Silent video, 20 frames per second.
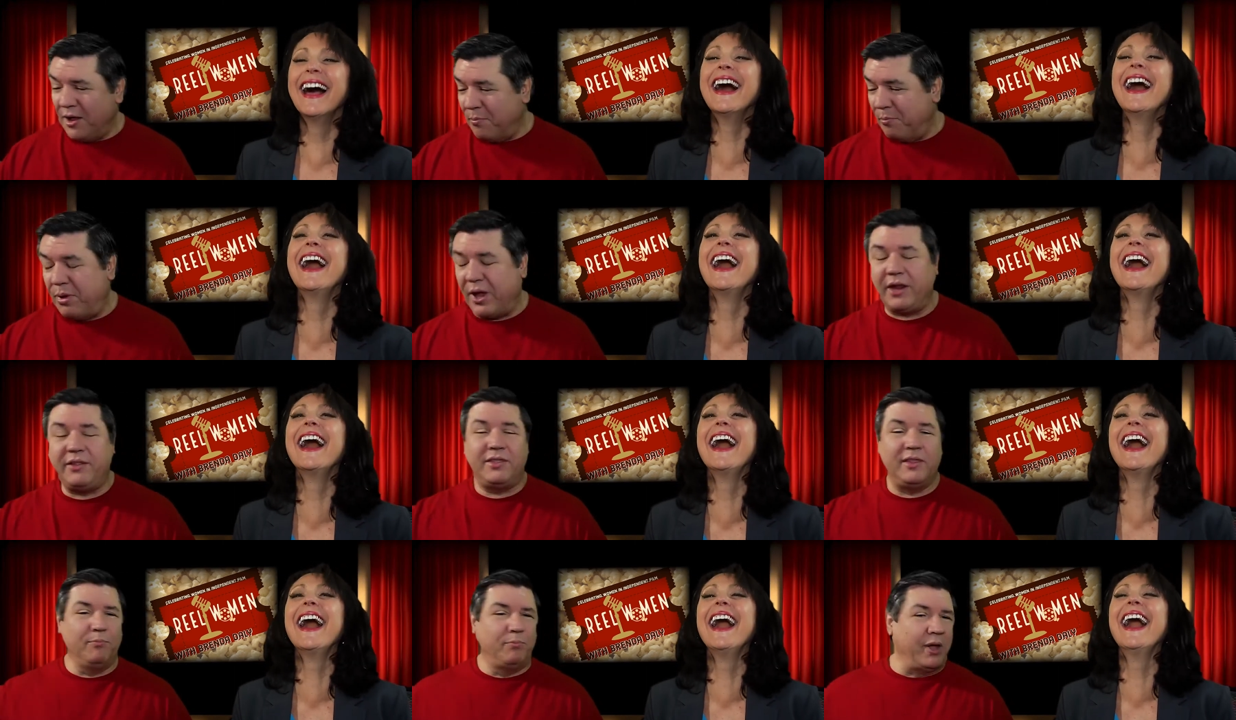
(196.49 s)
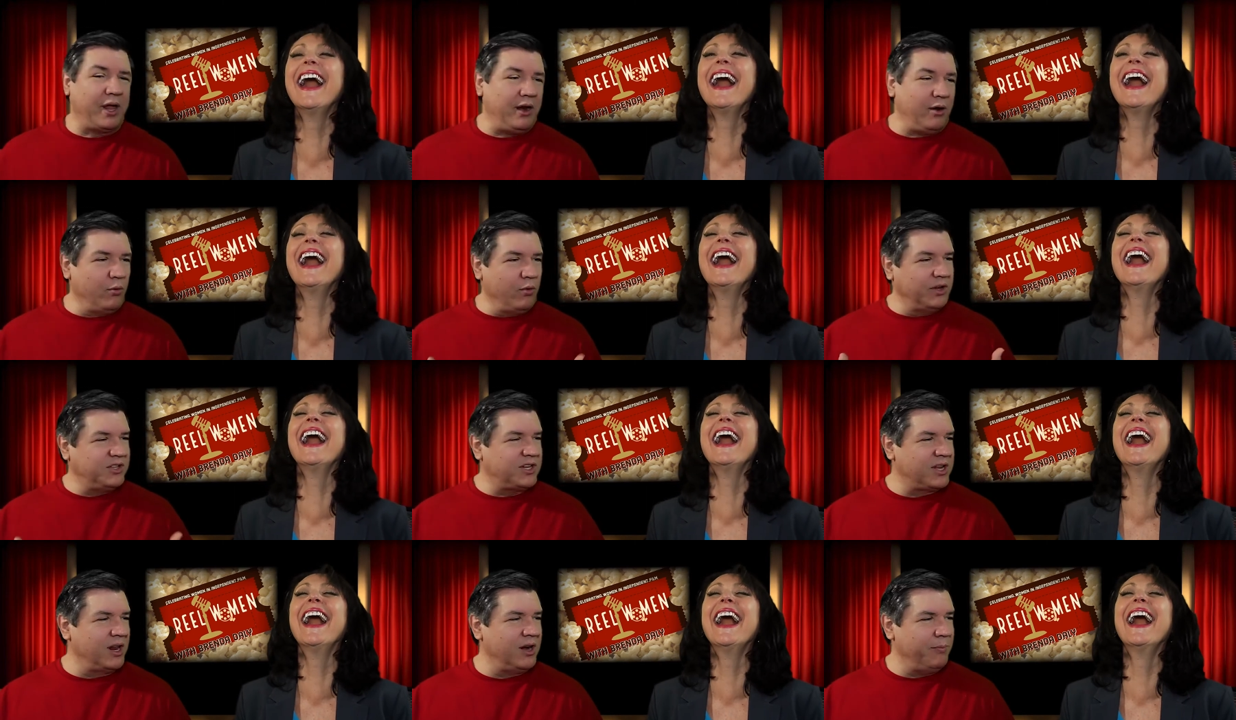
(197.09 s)
Speaker 1: But but it
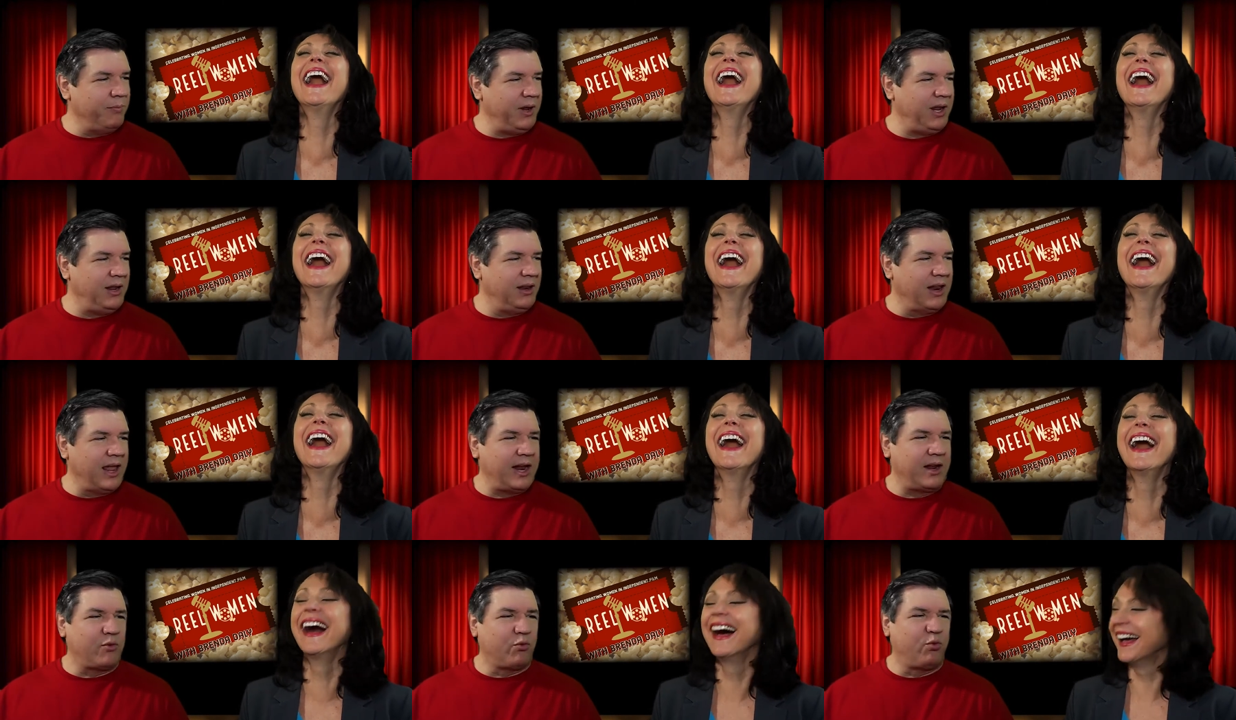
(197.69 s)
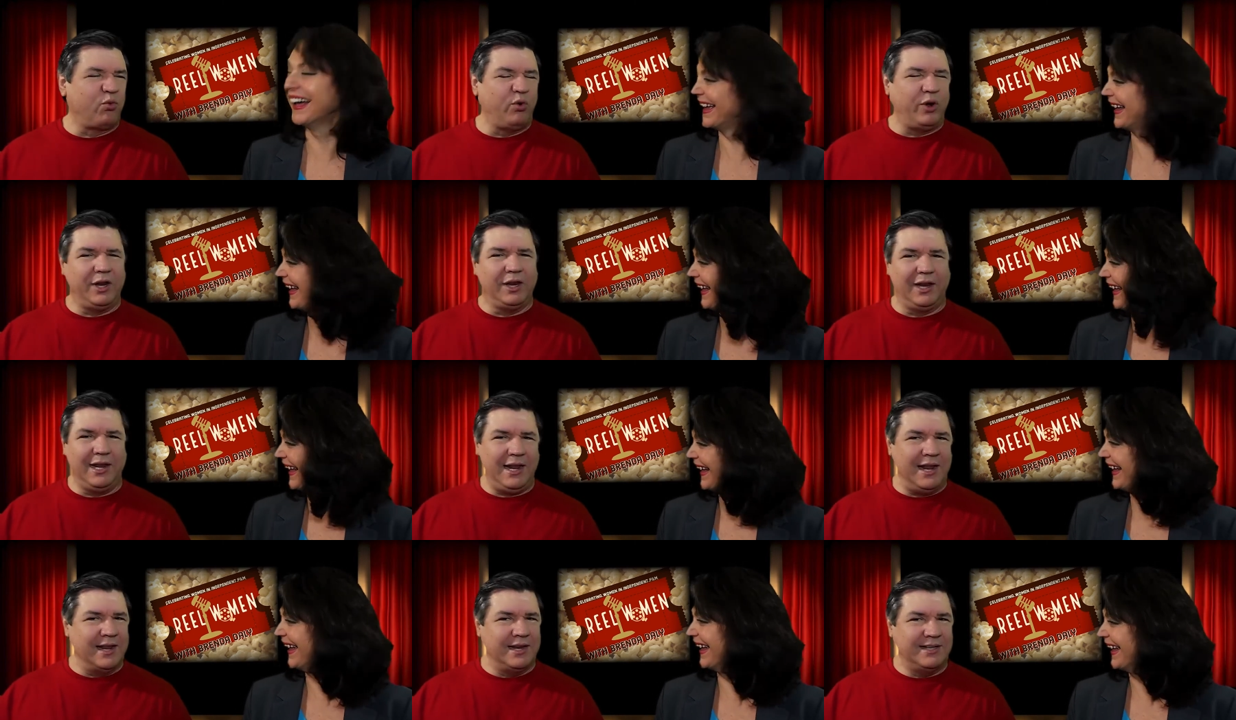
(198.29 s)
was going to be like
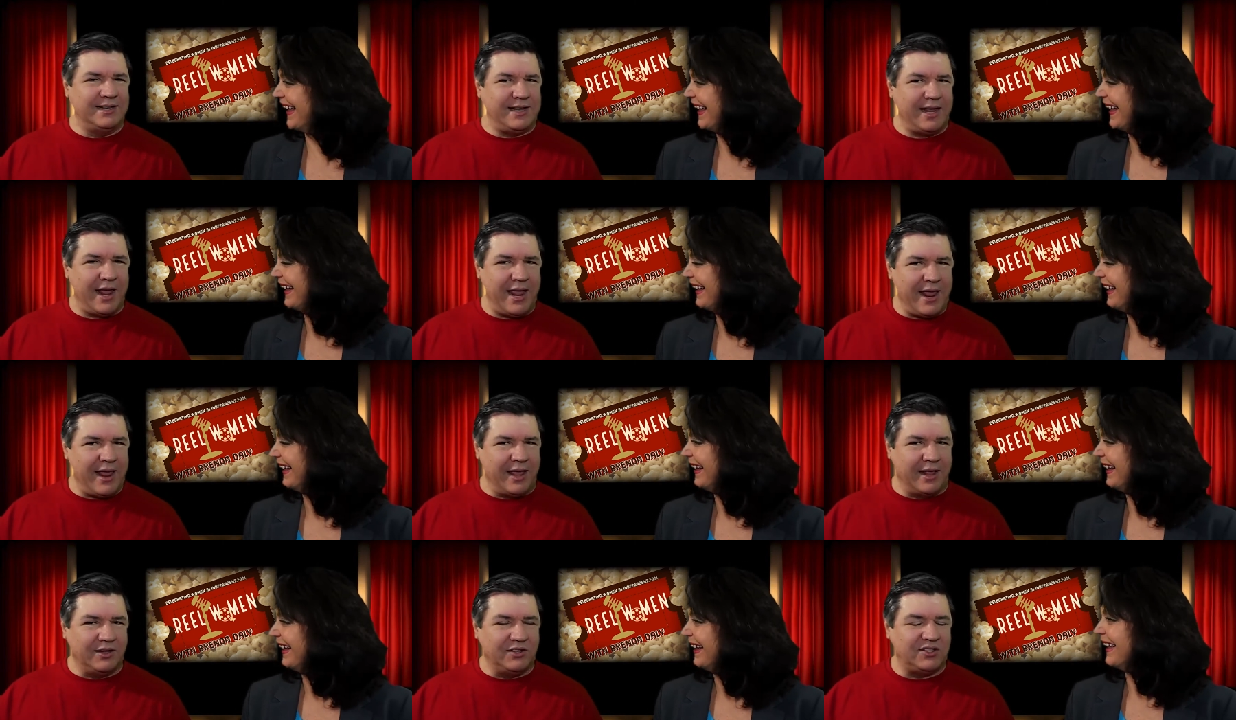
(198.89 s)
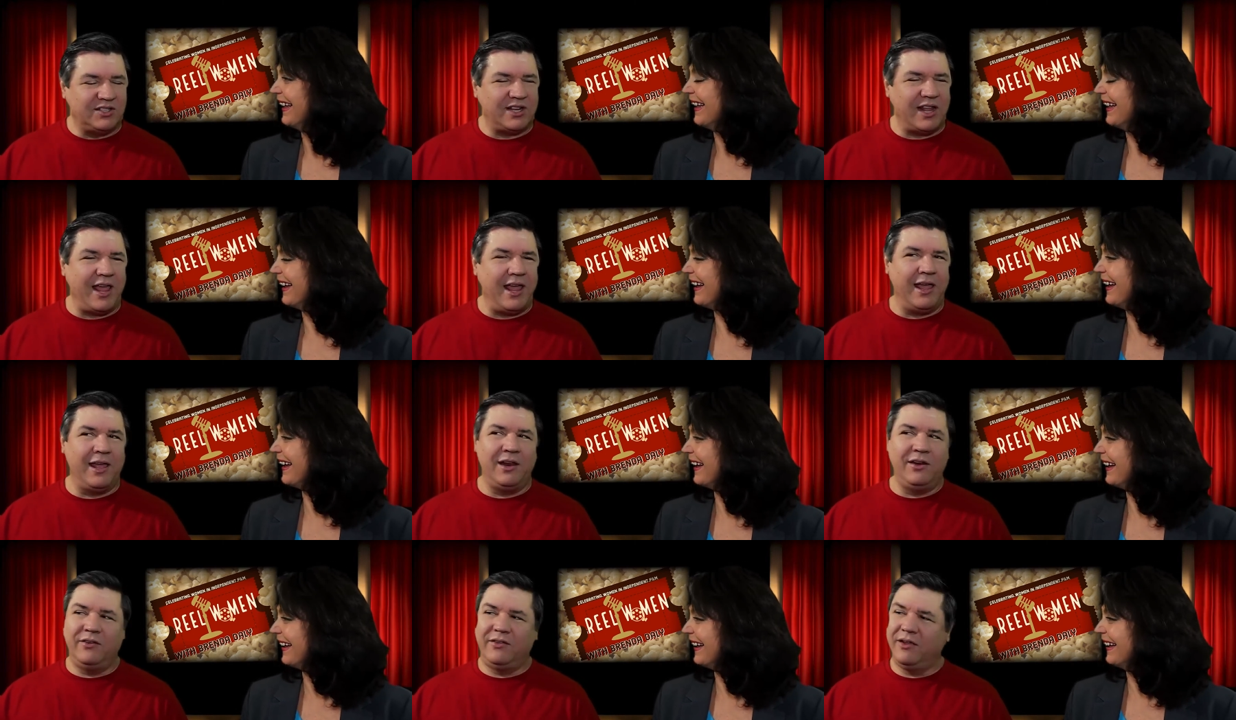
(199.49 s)
really intense uh-huh.
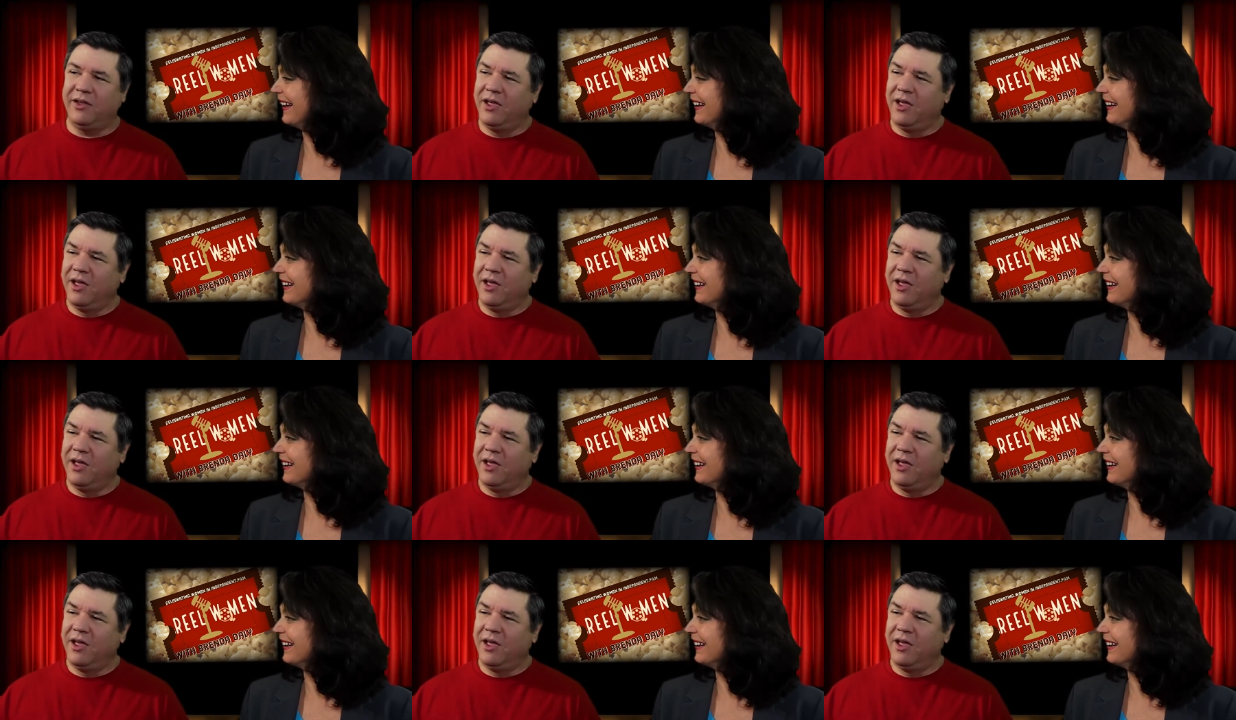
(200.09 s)
and. Uh-huh.